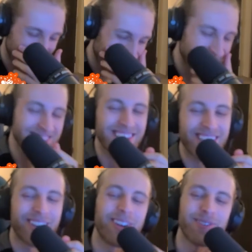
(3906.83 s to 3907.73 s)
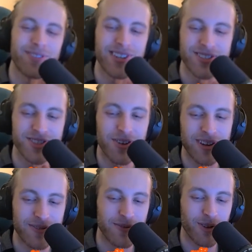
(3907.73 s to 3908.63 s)
his leg heard a funny joke
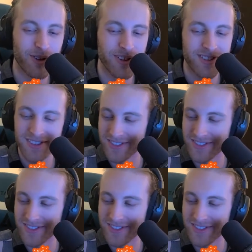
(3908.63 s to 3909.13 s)
and folded.